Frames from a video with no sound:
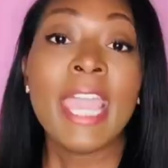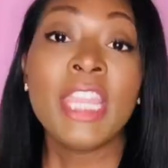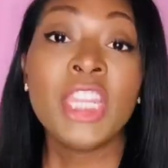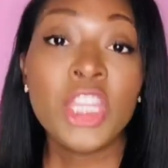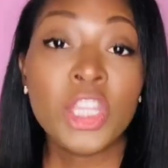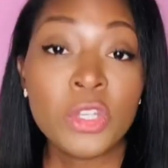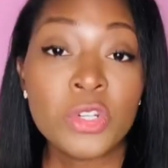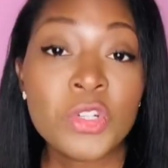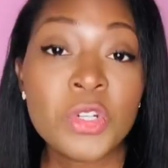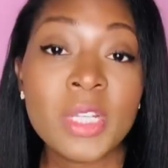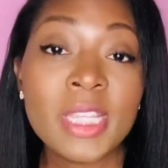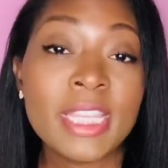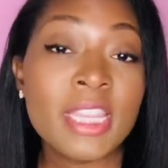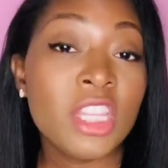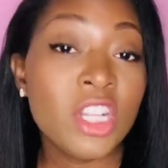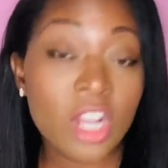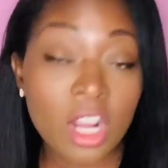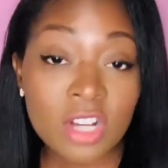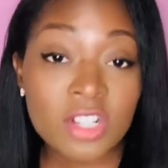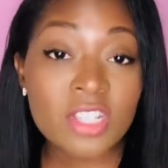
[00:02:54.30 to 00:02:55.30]
And usually
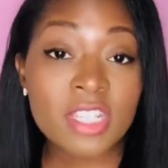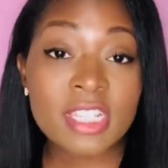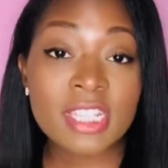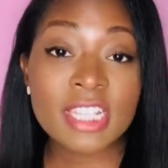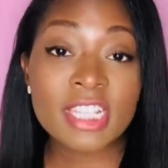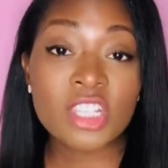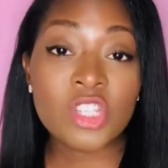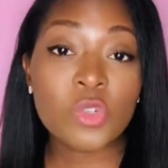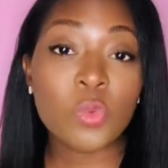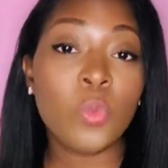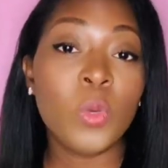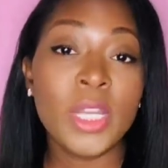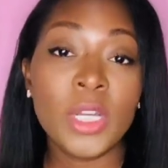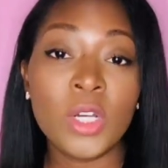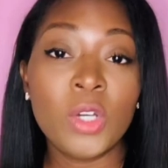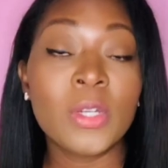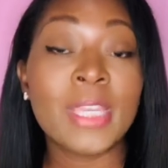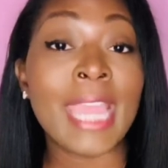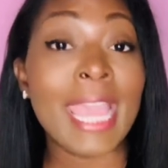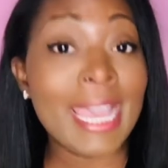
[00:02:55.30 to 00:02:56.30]
the narcissist
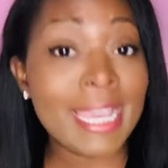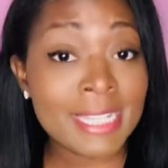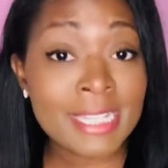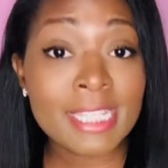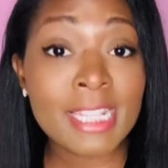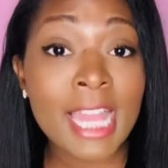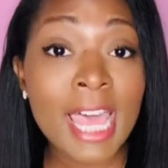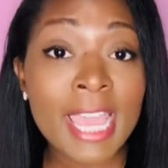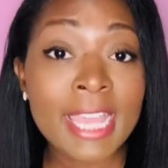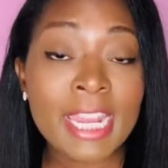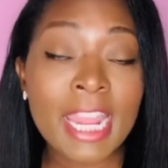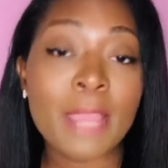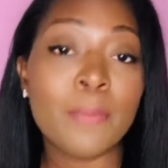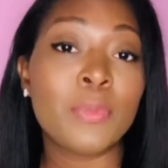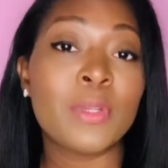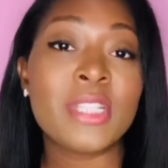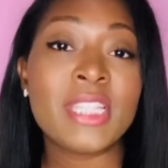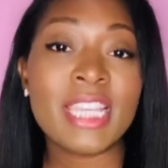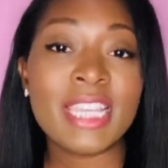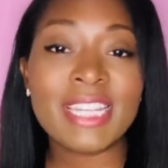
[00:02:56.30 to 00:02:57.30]
will gaslight
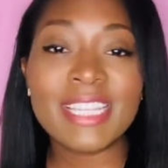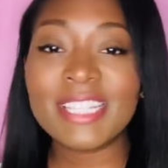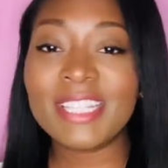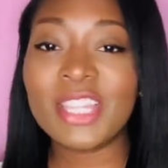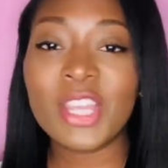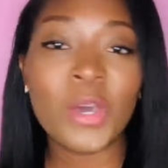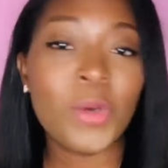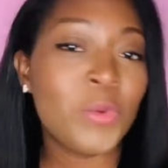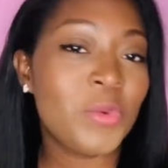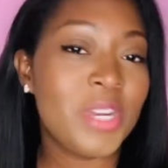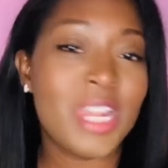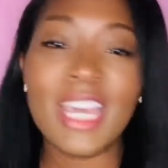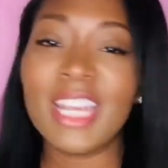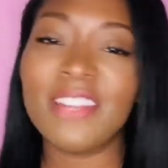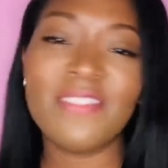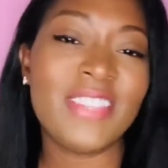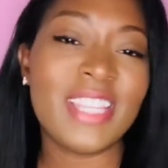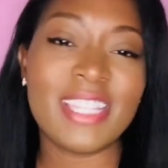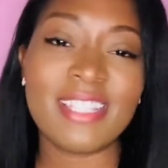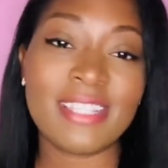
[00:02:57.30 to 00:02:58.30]
and pretend as though
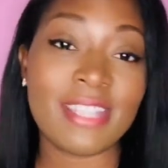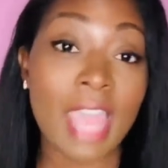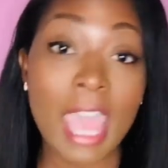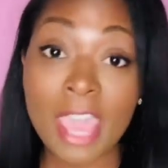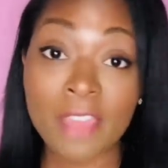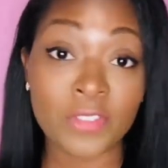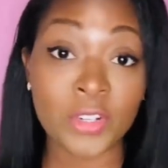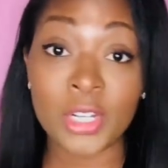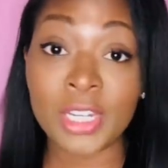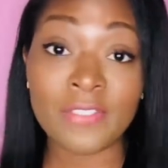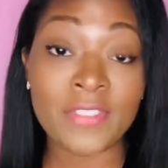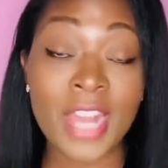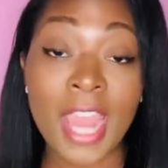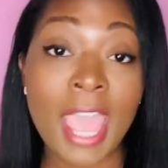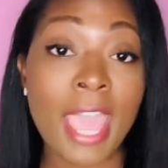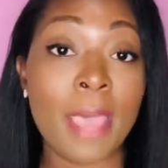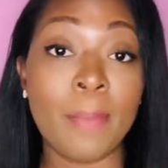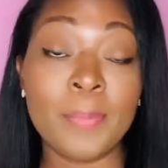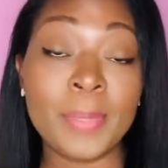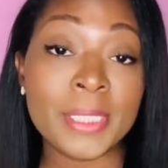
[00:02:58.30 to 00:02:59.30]
none of this ever even
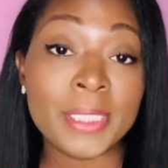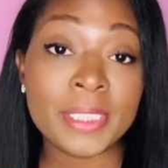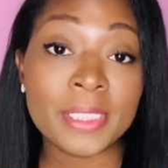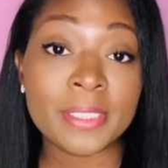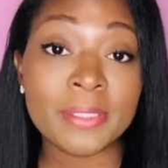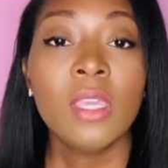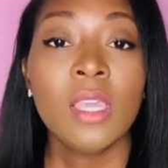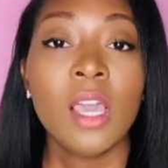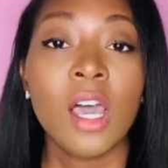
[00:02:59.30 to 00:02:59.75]
happened.